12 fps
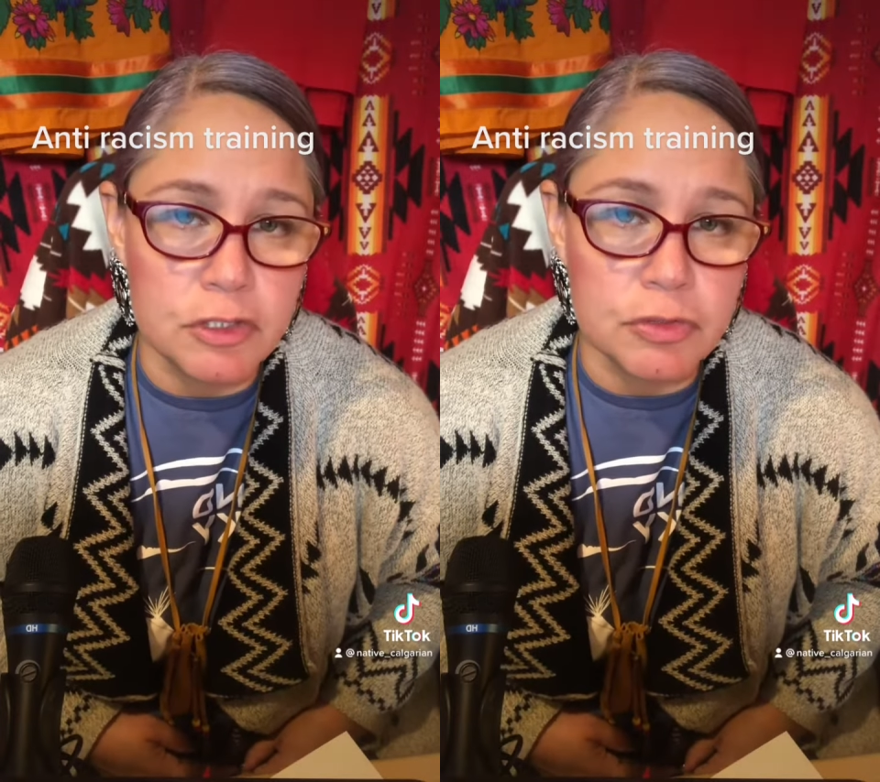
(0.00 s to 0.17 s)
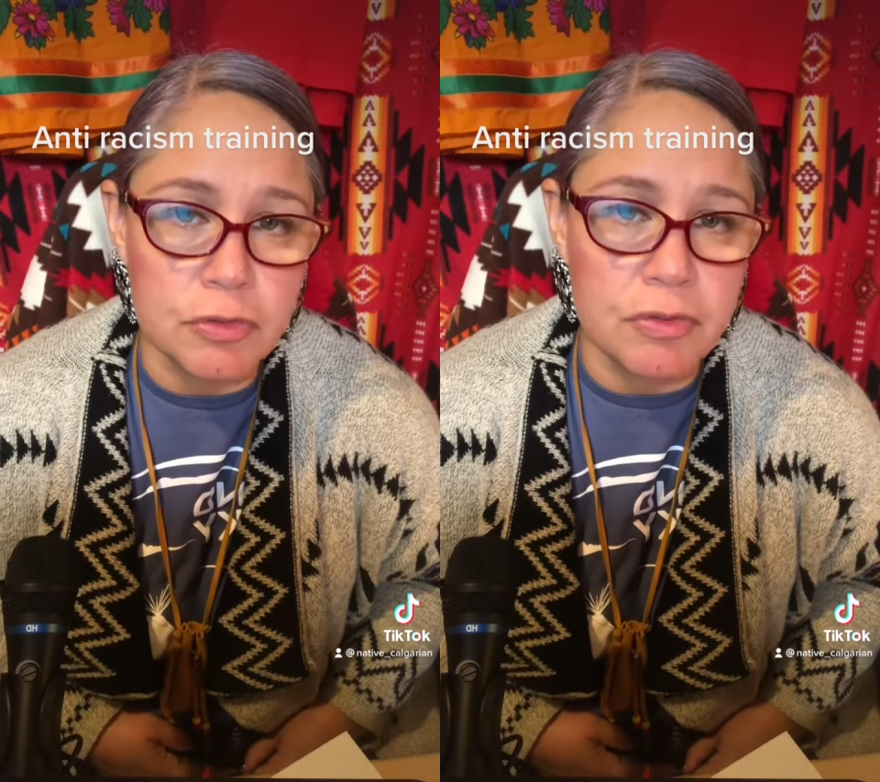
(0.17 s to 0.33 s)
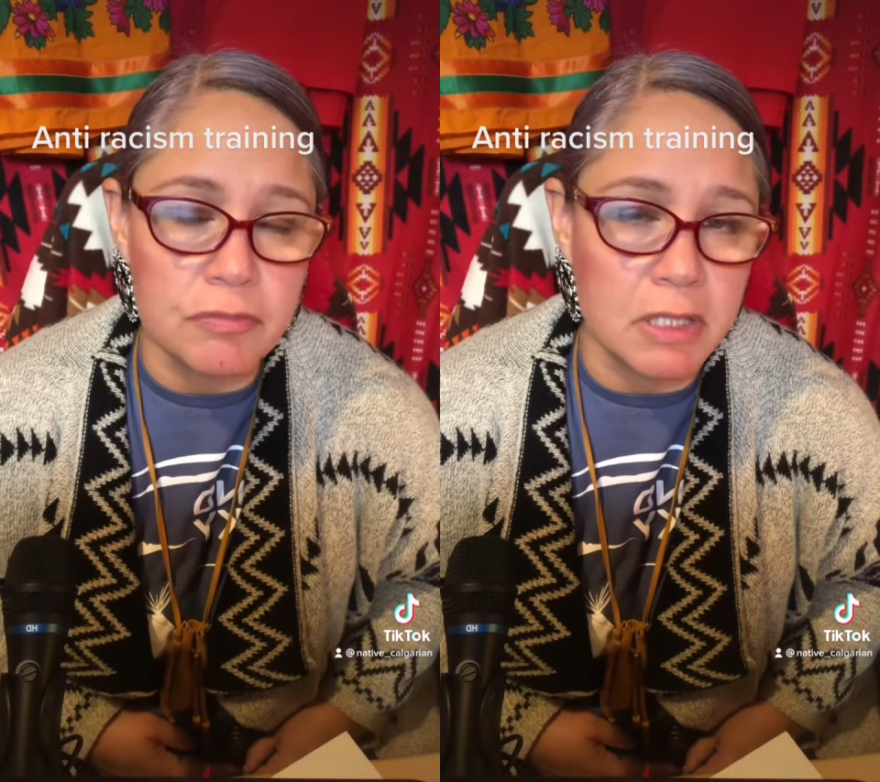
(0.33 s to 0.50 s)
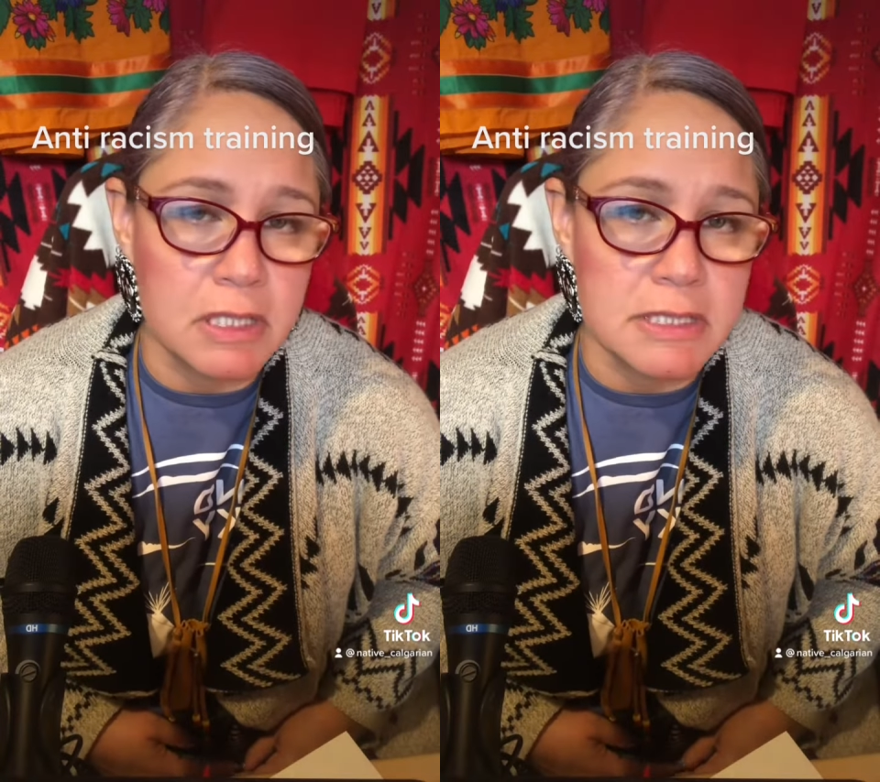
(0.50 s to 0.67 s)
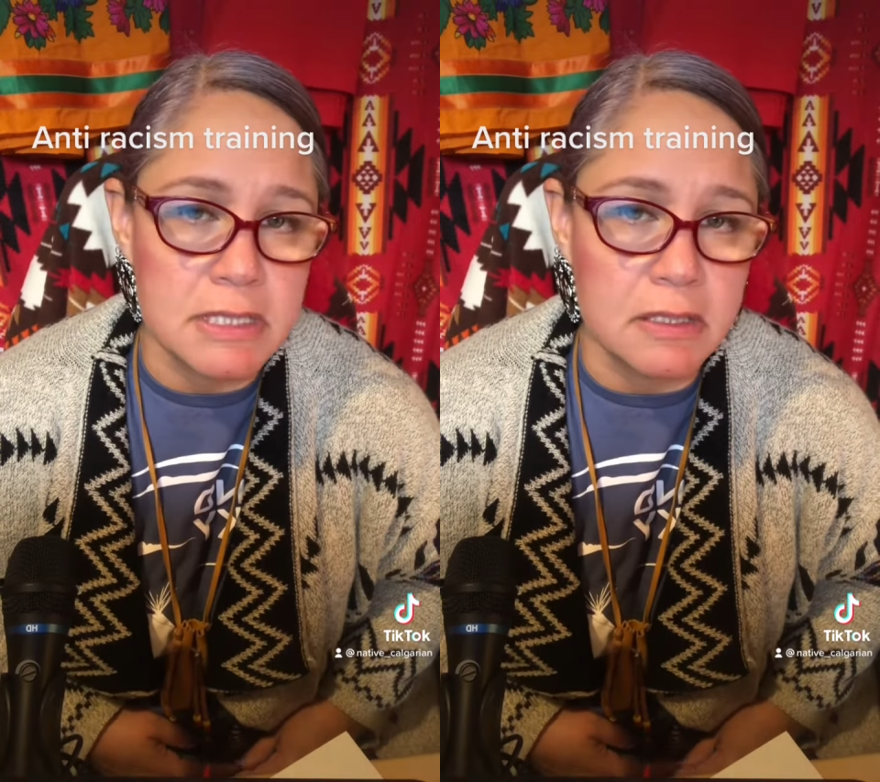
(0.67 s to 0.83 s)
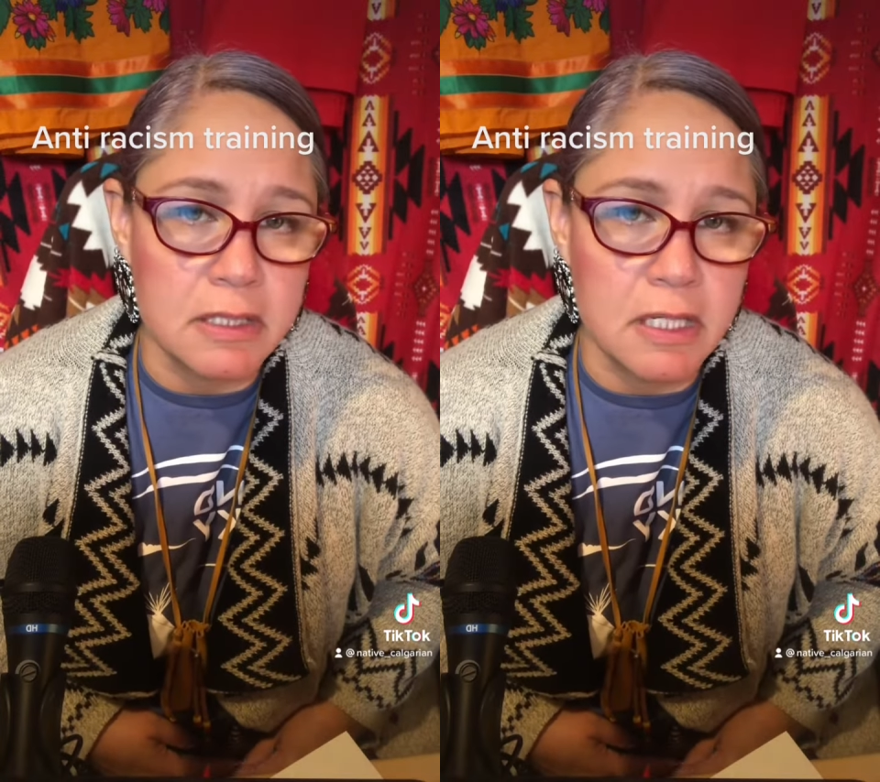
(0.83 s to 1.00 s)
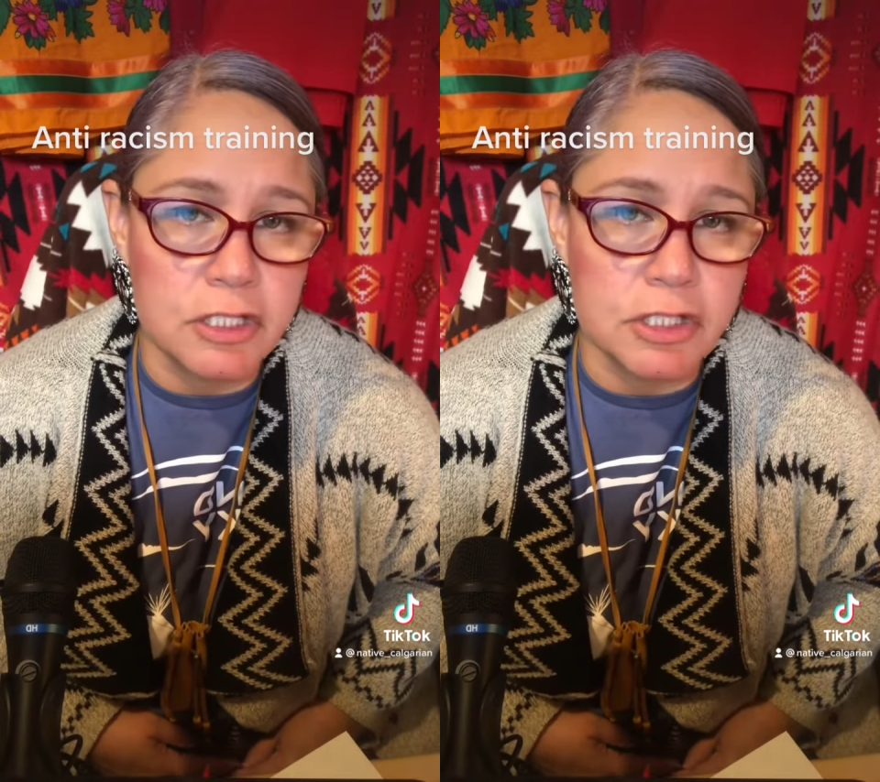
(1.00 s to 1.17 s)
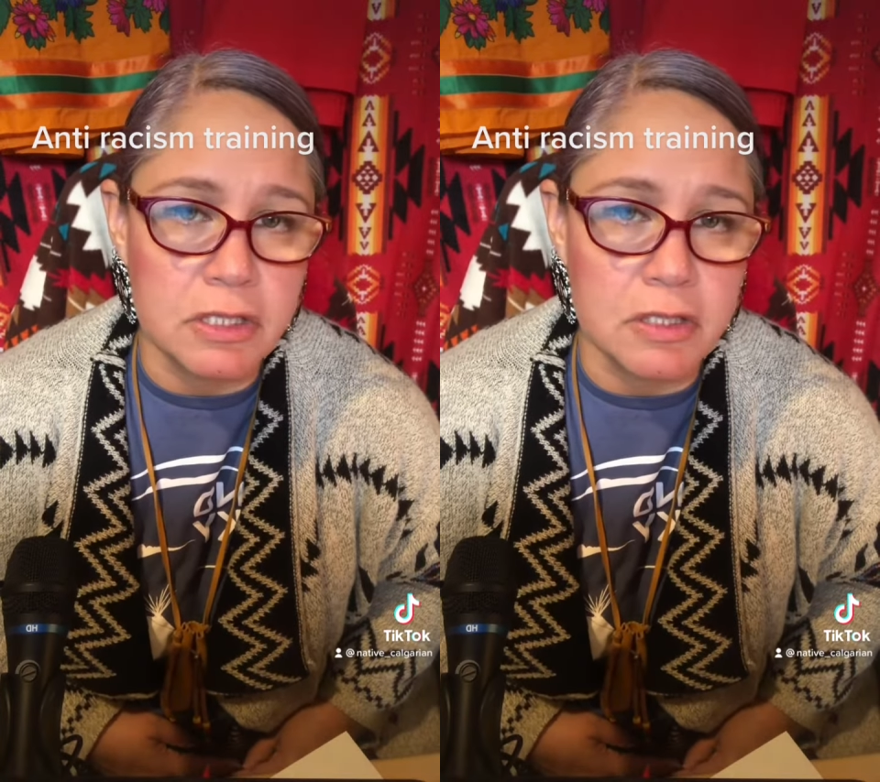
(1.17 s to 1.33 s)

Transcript: Truth and Reconciliation